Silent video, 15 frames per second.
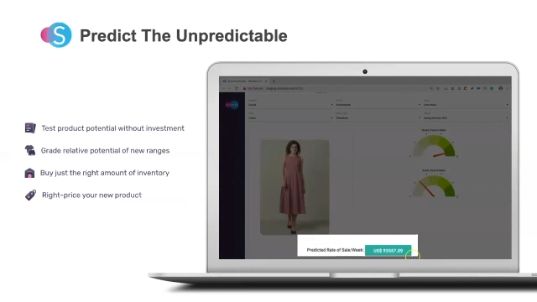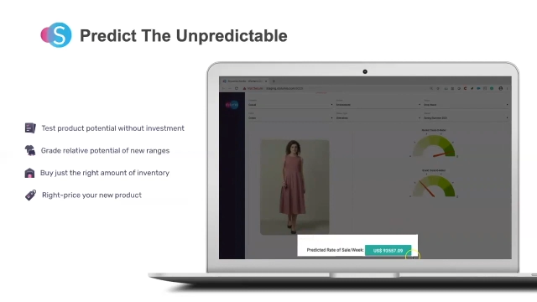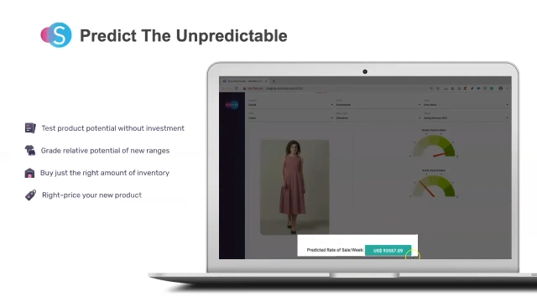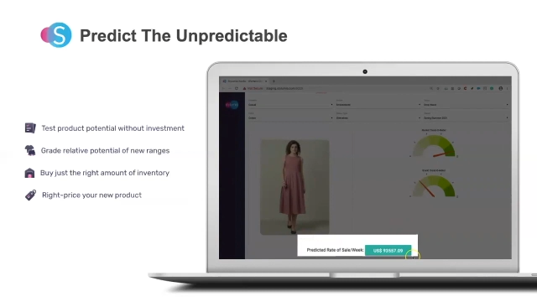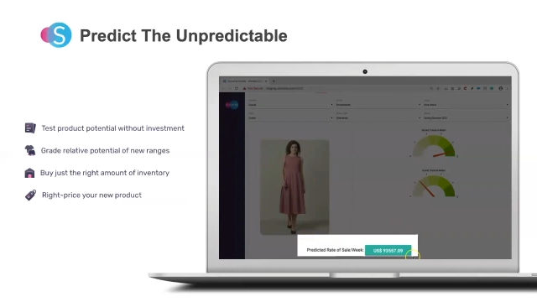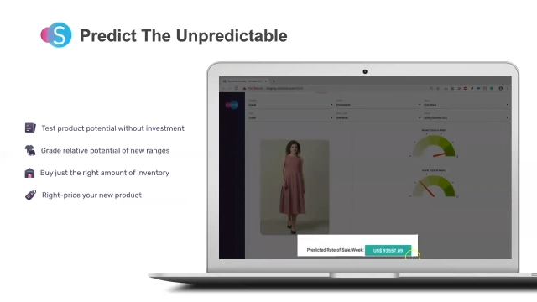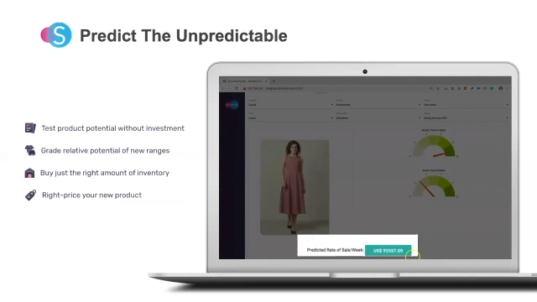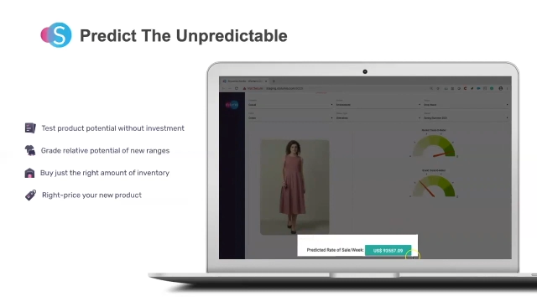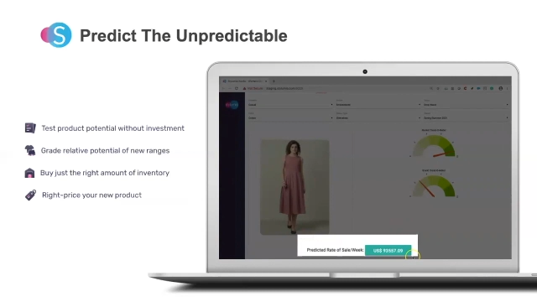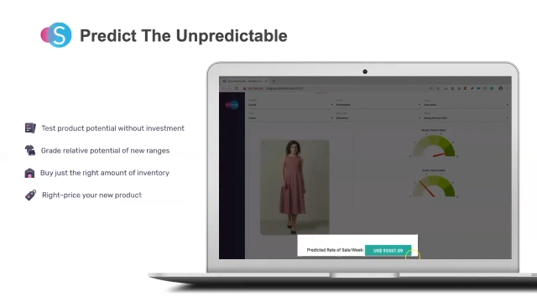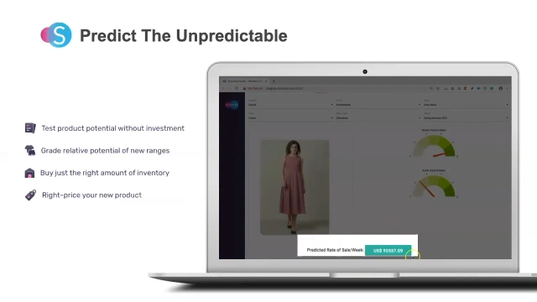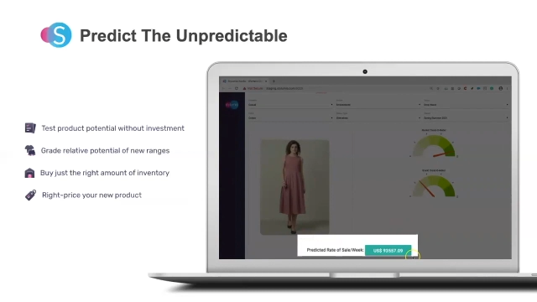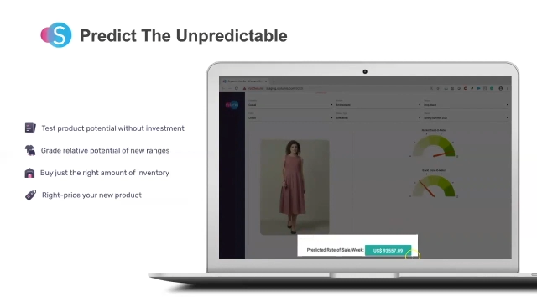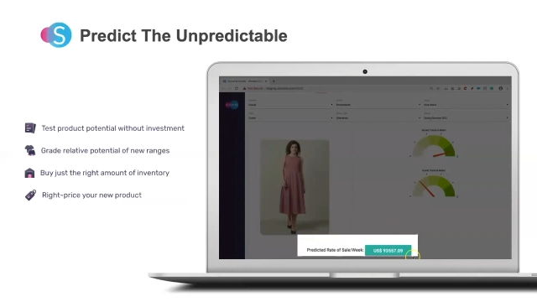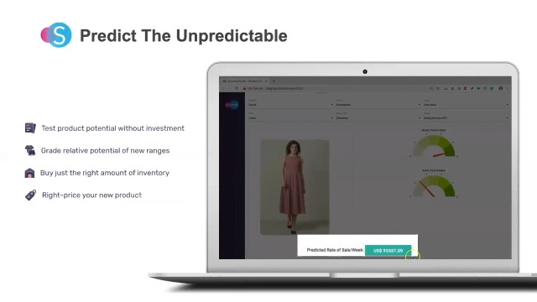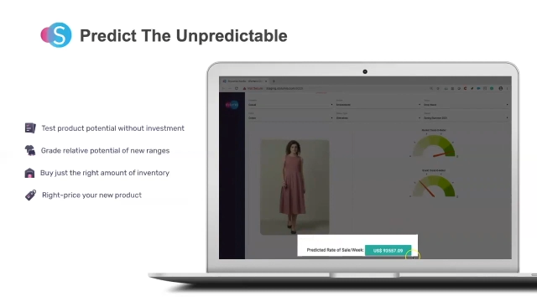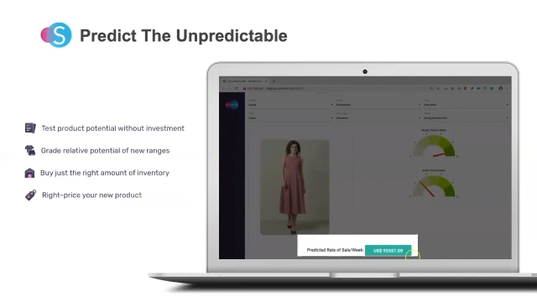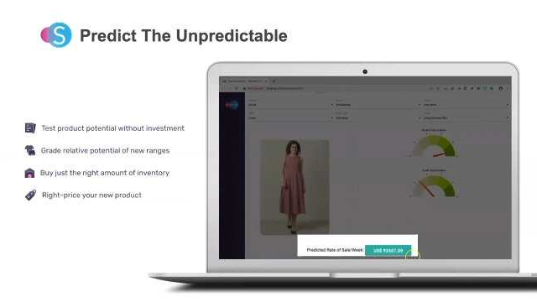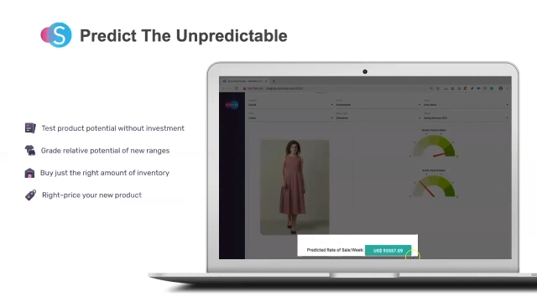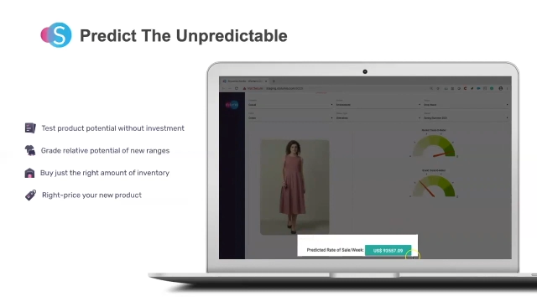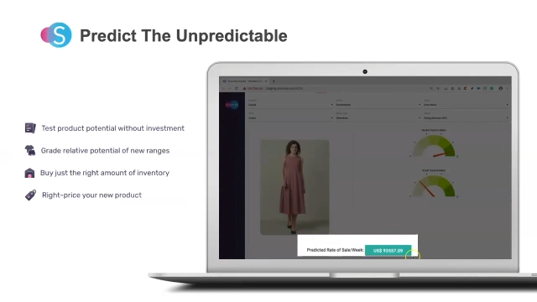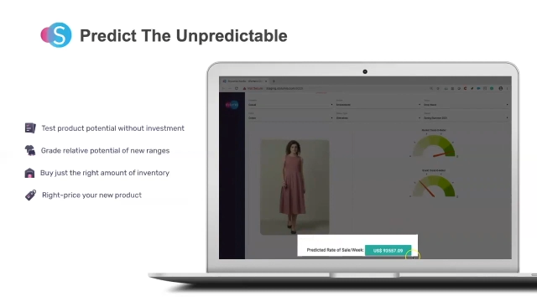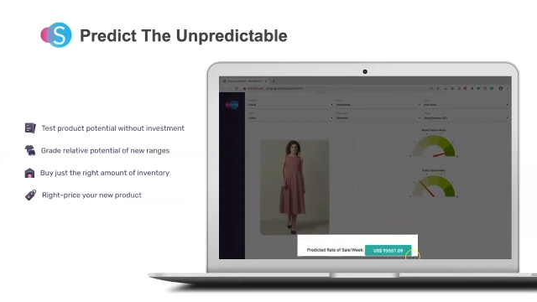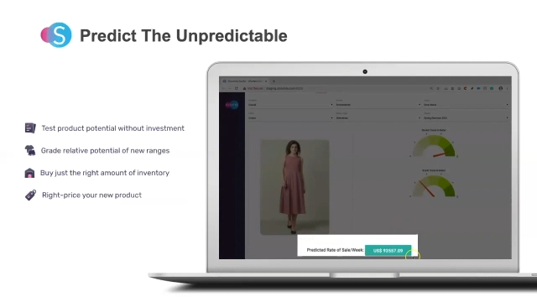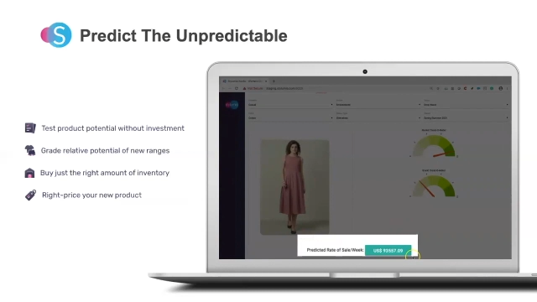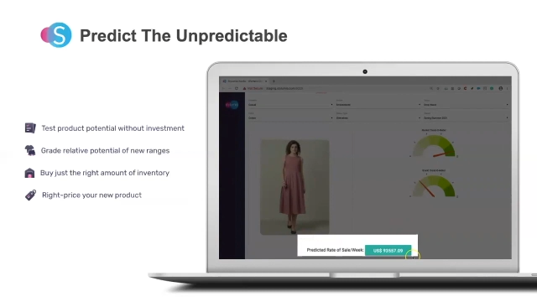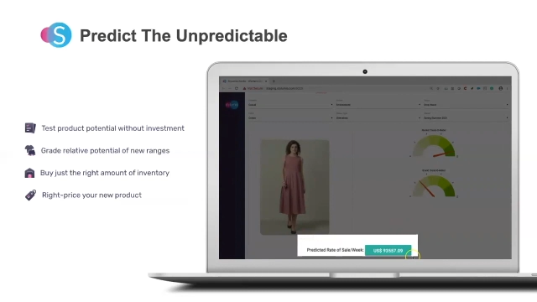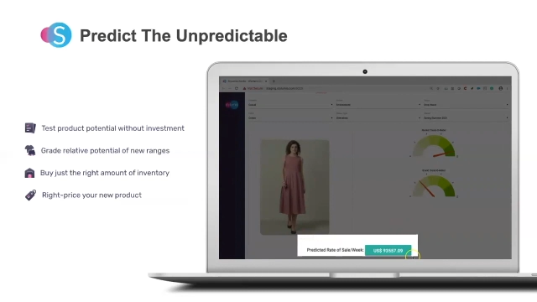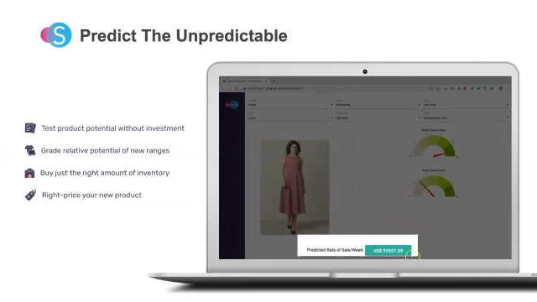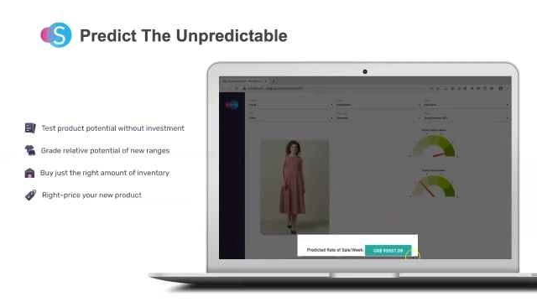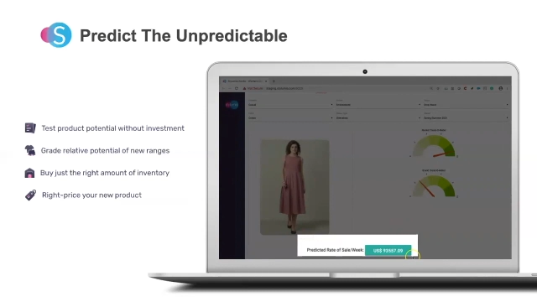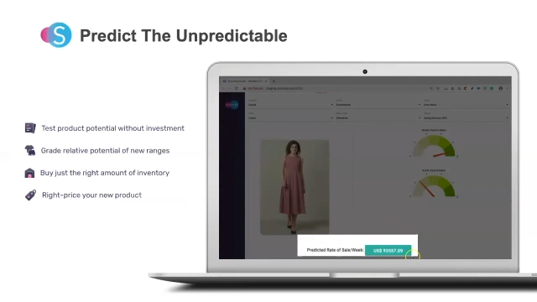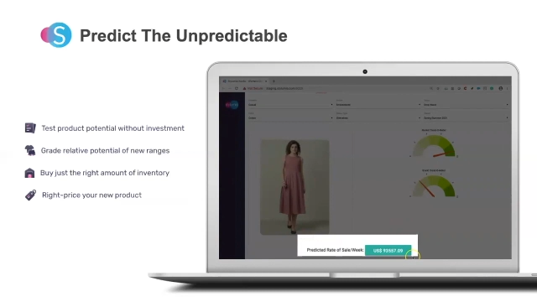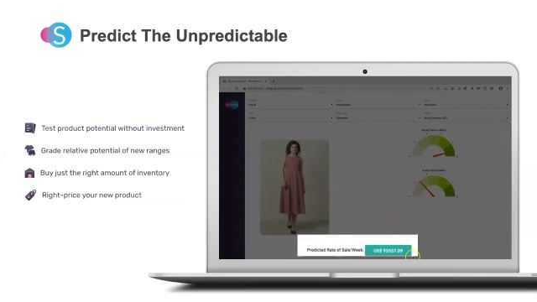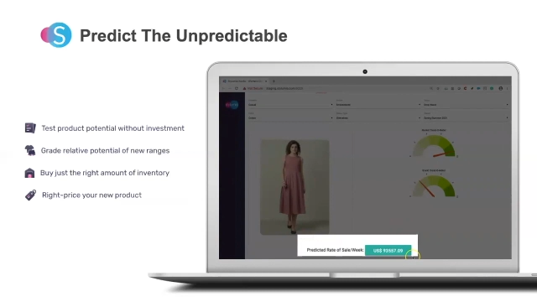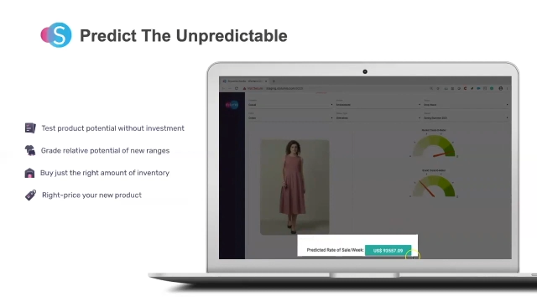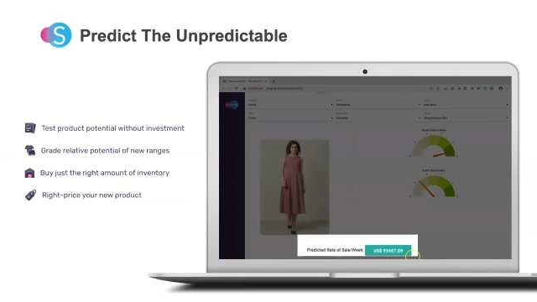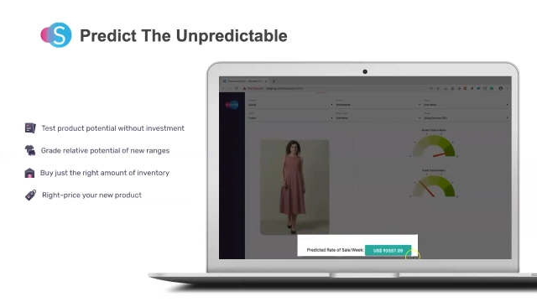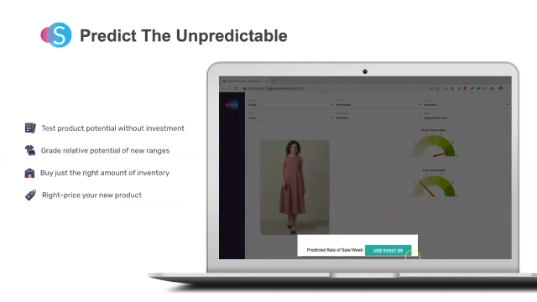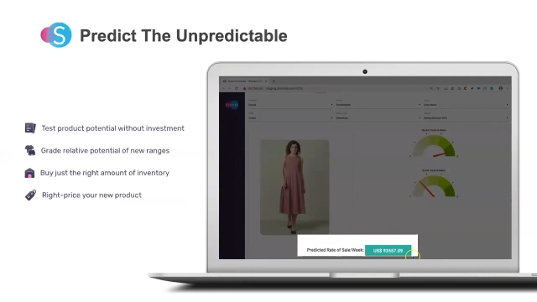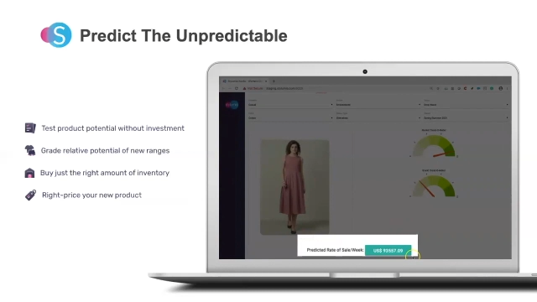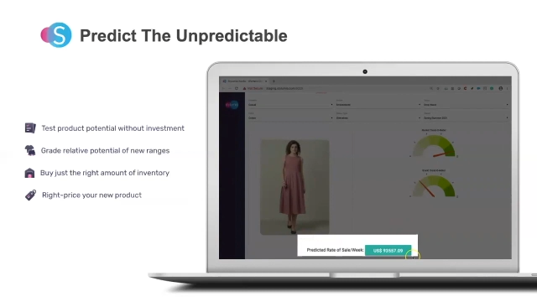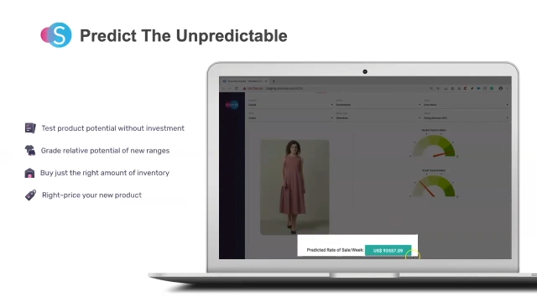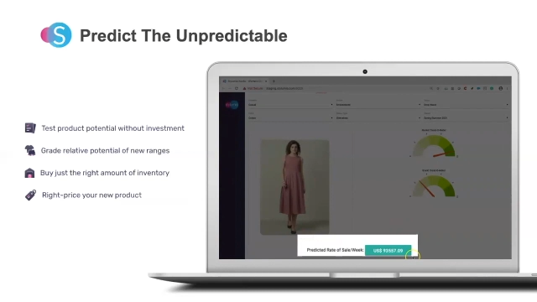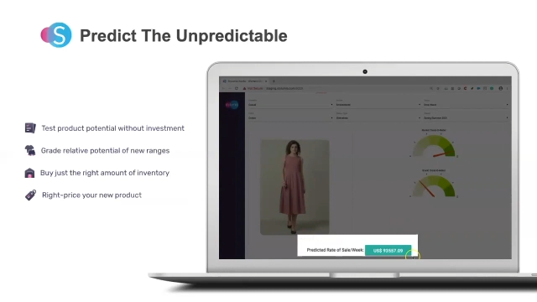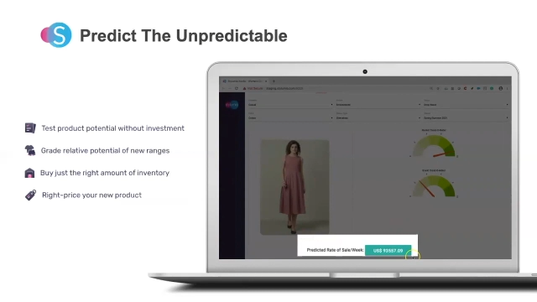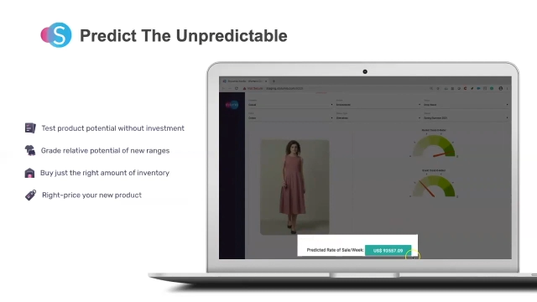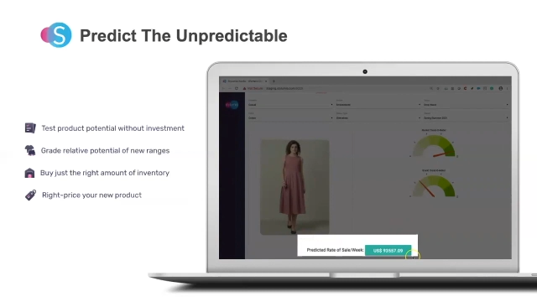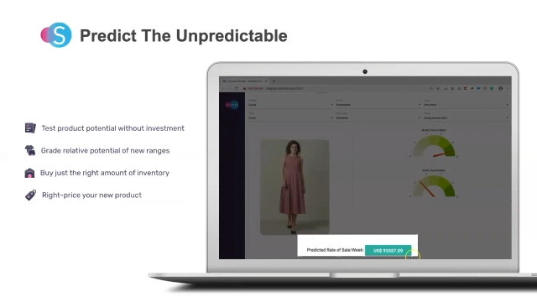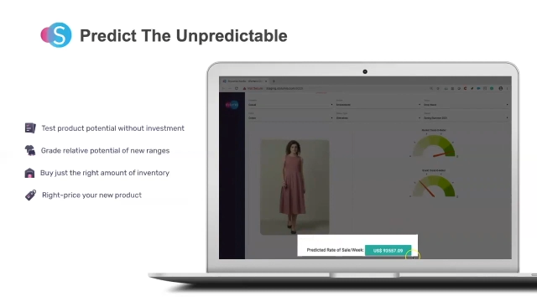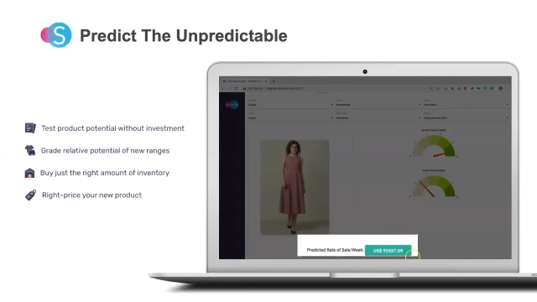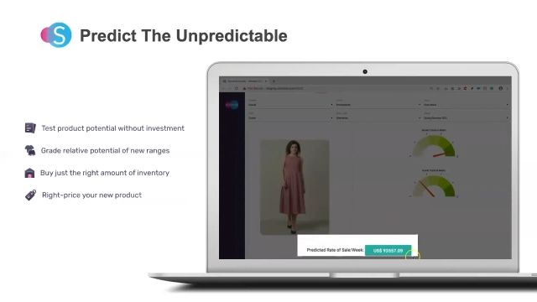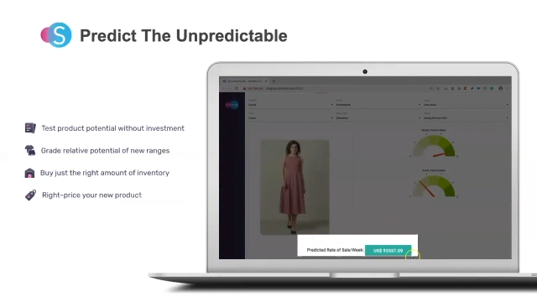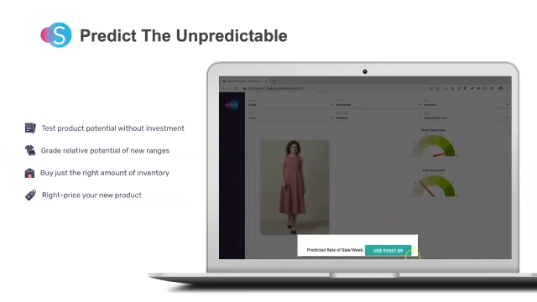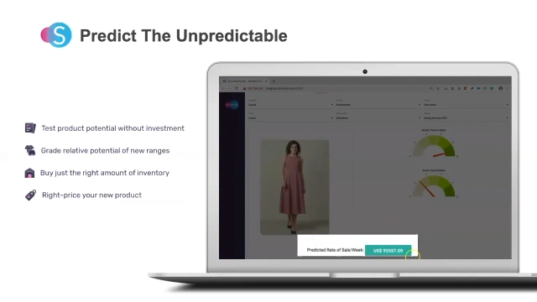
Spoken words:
No face is visible, so there are no lips to read.